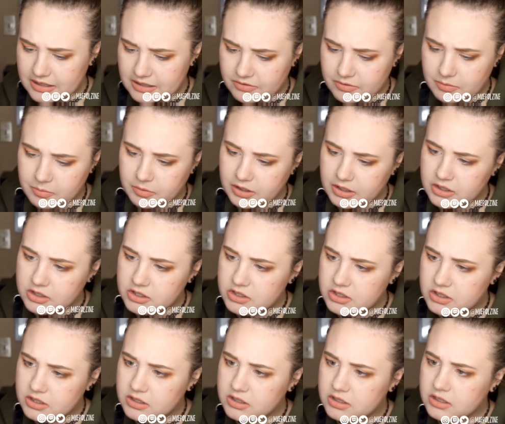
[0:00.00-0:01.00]
a different
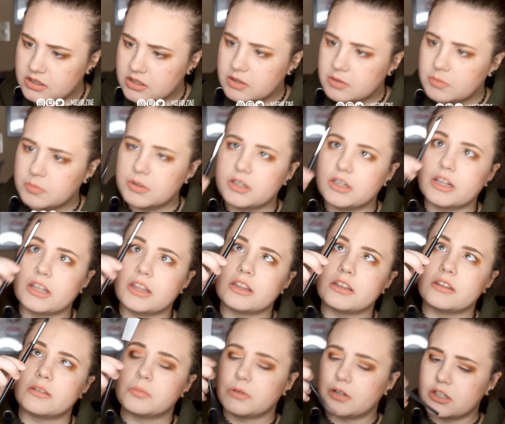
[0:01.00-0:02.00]
brush. Take
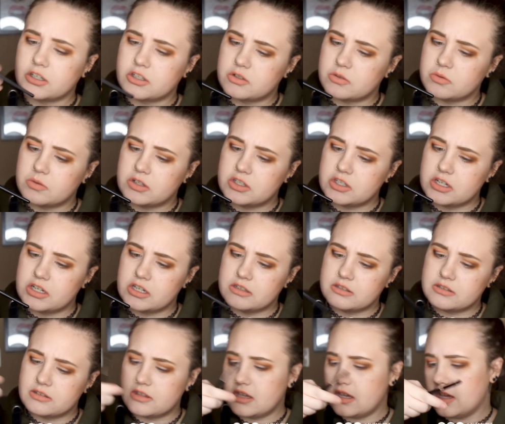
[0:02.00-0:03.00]
this brush, which
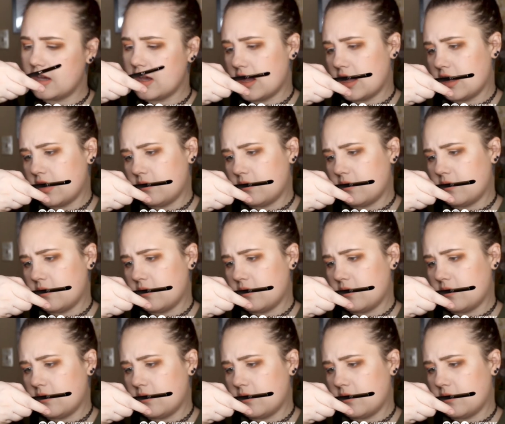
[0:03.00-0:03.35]
is the